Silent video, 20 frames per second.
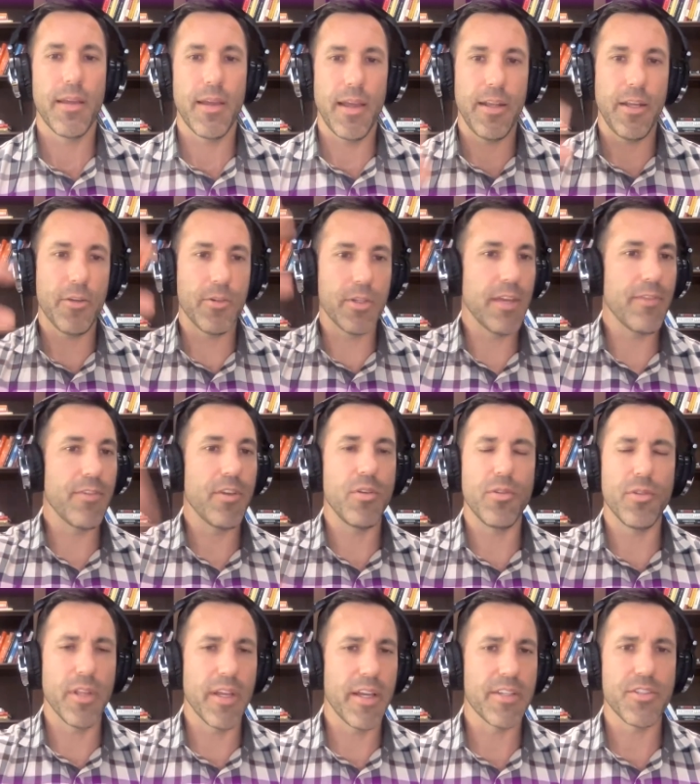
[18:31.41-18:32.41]
And it'll give
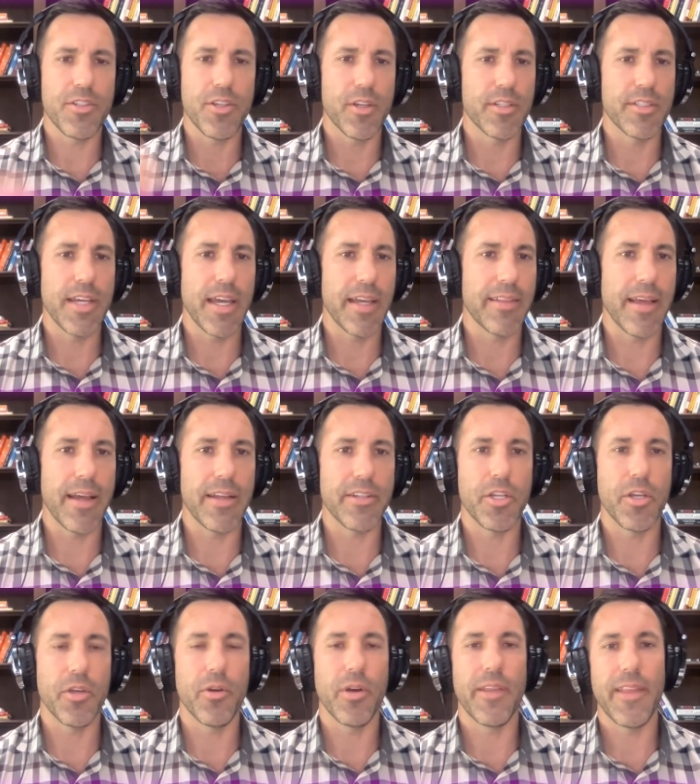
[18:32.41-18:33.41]
you a list. You could take that too.